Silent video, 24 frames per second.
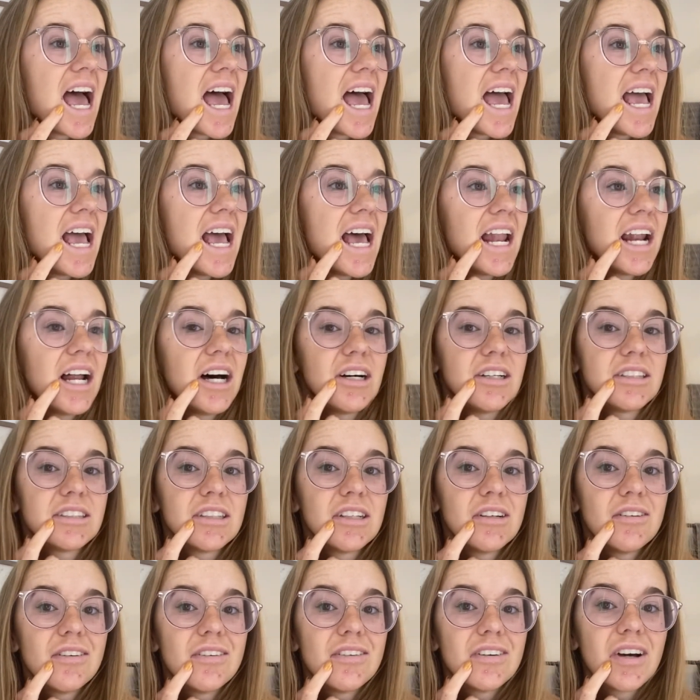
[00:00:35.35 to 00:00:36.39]
And I
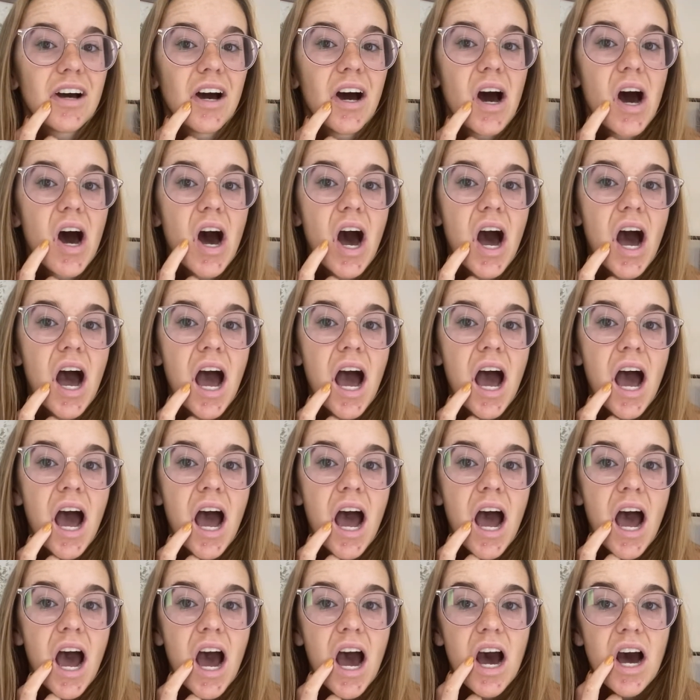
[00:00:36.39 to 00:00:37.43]
also woke up
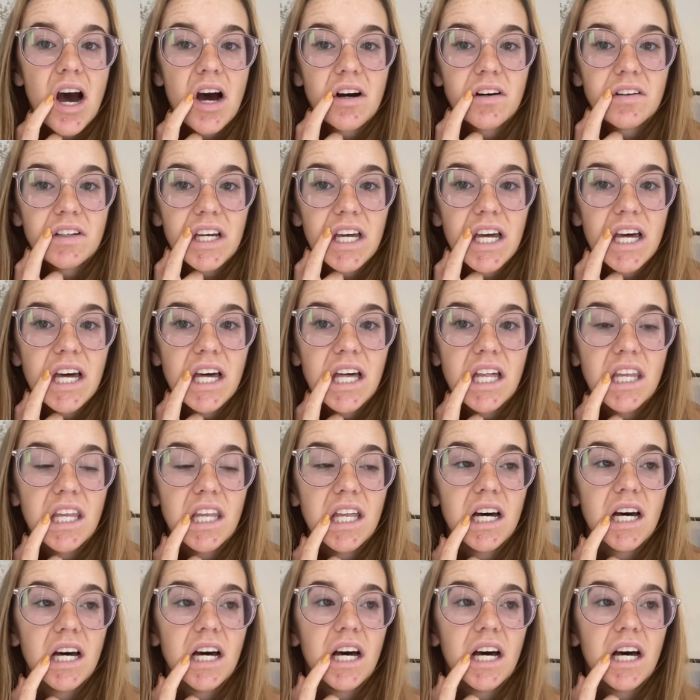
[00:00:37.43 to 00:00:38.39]
with